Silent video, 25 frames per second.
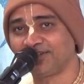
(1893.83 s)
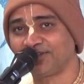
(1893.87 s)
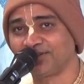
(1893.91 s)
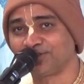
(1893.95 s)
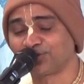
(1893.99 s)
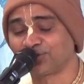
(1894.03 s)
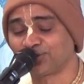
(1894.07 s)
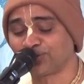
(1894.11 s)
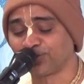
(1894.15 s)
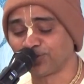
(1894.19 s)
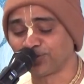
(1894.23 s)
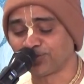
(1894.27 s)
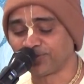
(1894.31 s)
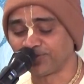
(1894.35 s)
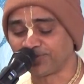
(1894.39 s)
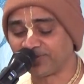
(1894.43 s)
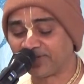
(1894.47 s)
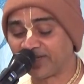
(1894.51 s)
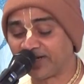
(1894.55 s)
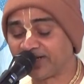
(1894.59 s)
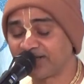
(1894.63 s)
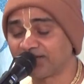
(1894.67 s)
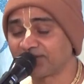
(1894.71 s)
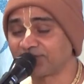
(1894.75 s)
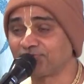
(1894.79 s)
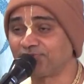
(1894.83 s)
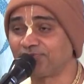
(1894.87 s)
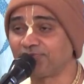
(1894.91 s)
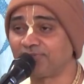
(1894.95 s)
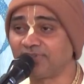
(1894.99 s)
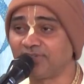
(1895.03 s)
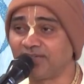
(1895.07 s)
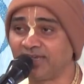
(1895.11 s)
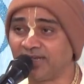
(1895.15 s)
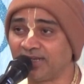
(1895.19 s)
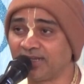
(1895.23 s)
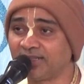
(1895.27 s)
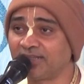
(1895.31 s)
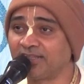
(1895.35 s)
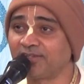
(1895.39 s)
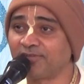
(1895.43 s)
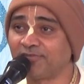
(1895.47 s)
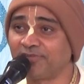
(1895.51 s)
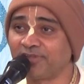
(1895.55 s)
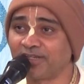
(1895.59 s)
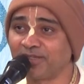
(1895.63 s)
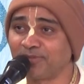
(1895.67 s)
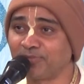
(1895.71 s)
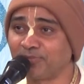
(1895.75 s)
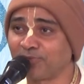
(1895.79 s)
So that is another
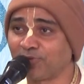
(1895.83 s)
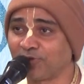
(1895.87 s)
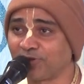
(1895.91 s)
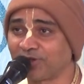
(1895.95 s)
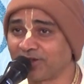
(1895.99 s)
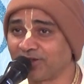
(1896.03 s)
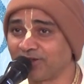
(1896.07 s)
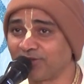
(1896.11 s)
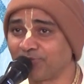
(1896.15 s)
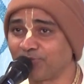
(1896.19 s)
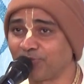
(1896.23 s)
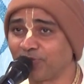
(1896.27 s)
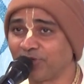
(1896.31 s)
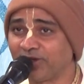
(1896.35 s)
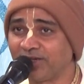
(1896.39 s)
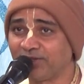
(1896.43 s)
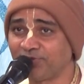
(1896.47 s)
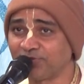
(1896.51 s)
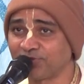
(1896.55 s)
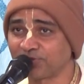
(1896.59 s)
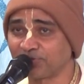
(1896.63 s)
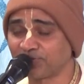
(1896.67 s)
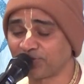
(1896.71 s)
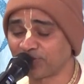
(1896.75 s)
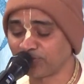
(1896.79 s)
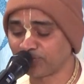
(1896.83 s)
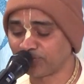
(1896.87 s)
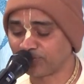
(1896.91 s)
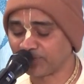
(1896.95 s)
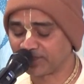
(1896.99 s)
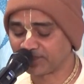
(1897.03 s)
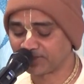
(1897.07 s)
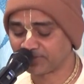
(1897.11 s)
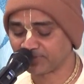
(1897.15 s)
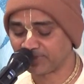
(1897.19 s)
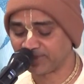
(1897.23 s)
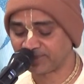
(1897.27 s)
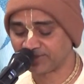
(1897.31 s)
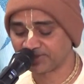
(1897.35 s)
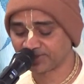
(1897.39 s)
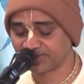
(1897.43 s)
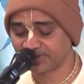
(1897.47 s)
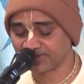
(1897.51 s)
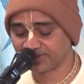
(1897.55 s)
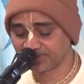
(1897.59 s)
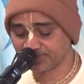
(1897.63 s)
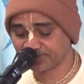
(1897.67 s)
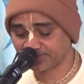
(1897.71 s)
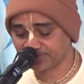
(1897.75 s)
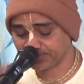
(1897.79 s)
very important point which Prabhupada
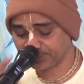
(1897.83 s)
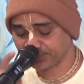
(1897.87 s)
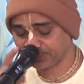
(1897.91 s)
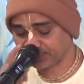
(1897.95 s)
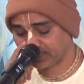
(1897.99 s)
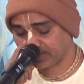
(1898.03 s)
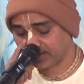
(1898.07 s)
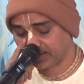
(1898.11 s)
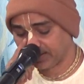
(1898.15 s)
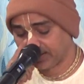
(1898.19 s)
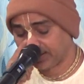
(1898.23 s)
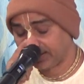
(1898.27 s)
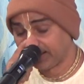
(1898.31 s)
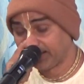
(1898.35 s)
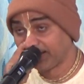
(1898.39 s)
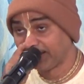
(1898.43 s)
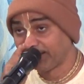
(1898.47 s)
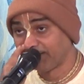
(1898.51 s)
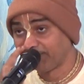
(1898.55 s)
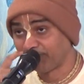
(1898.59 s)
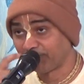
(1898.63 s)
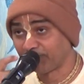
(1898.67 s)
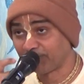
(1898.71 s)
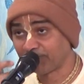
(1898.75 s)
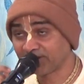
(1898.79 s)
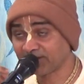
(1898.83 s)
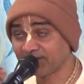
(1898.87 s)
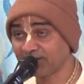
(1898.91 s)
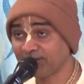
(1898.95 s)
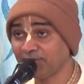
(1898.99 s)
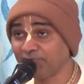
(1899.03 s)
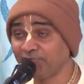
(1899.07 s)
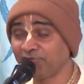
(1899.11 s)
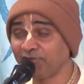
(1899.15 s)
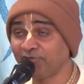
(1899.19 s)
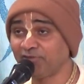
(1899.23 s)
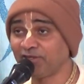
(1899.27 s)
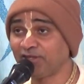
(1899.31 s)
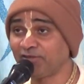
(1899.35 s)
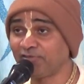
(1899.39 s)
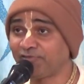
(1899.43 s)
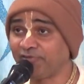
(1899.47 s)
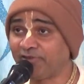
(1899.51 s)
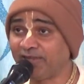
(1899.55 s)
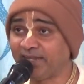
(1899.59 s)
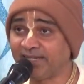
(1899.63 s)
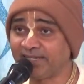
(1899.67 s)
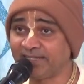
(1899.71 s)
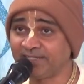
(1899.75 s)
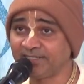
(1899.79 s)
mentions. Further we will
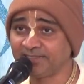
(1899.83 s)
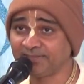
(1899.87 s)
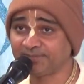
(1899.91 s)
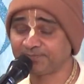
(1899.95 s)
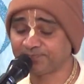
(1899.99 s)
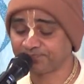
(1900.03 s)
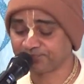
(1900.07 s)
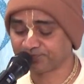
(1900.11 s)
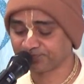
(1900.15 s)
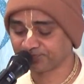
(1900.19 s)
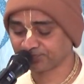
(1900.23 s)
find